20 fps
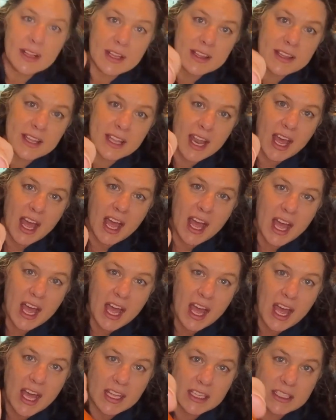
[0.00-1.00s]

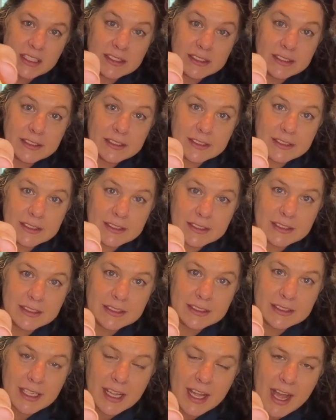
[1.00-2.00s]
Ta-da!
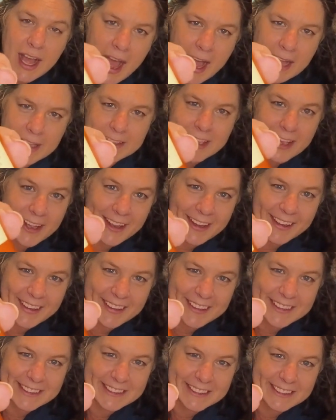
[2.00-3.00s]
Hot
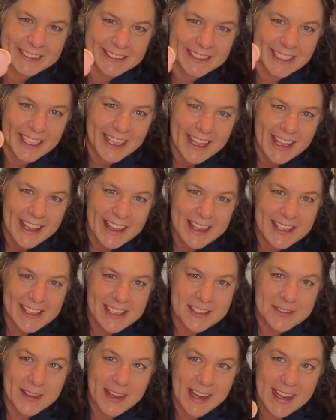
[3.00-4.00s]
sauce. This
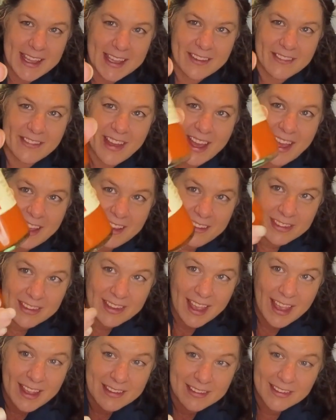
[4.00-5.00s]
is what I give
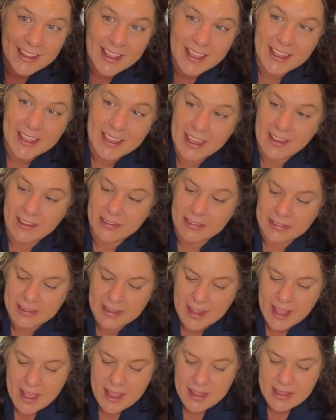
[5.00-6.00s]
as gifts.
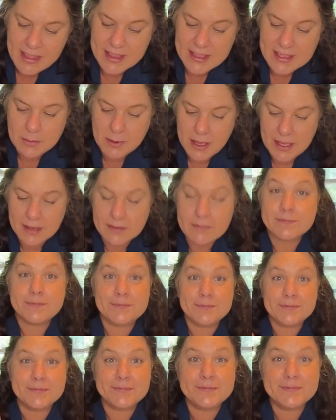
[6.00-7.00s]
This one
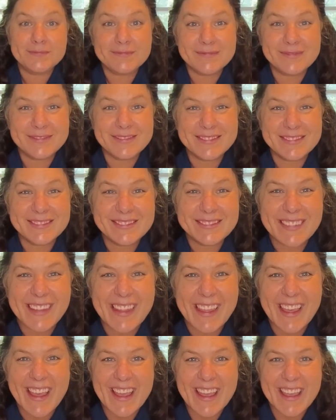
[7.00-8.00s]

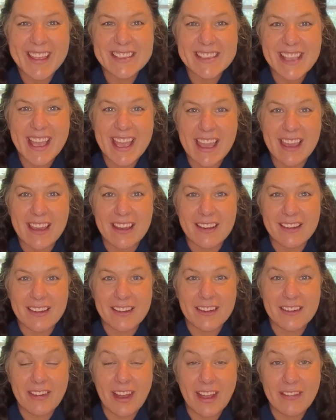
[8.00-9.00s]
is a
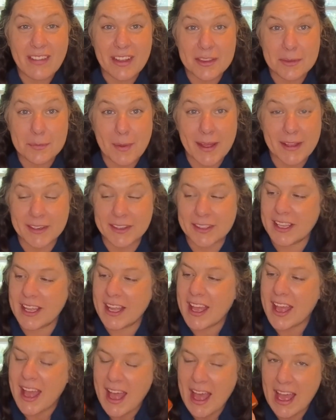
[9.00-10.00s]
5-ounce bottle.
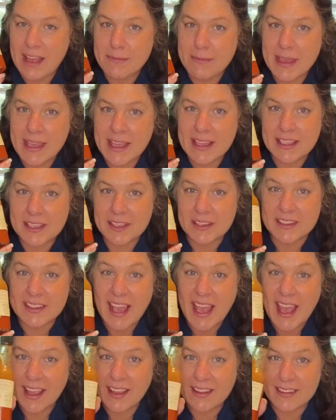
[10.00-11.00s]
I make little
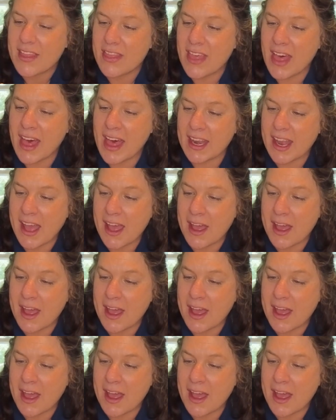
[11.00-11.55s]
tags that